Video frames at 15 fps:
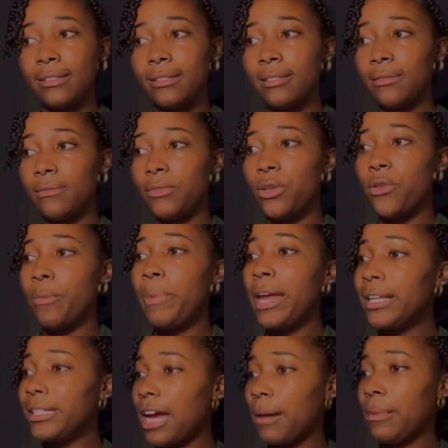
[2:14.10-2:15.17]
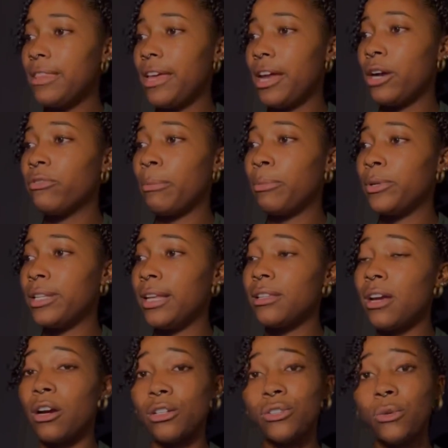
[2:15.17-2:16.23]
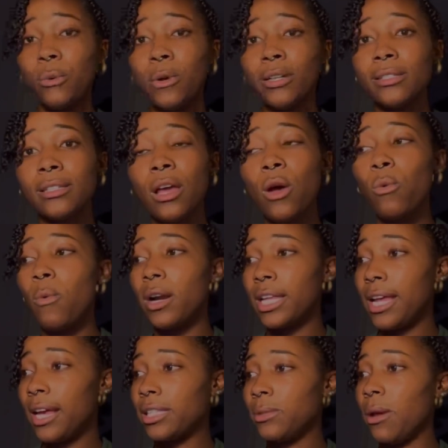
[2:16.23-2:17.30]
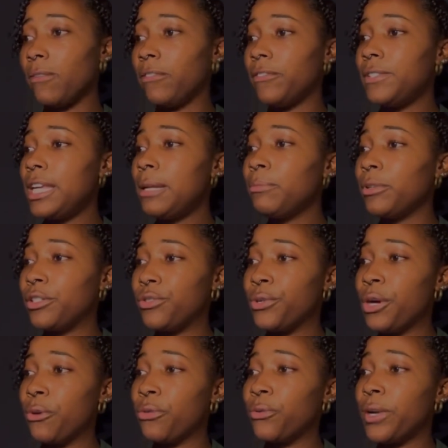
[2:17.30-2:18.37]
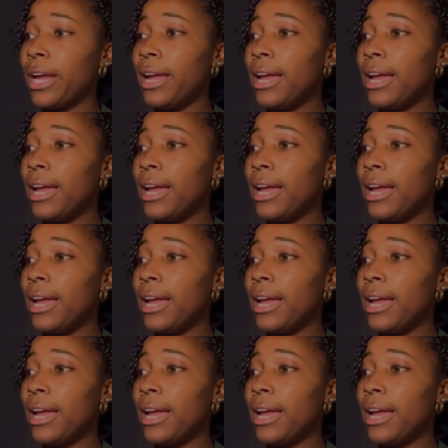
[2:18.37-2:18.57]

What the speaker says: So the pink diamond there represents our source, 1ES1215 plus 303,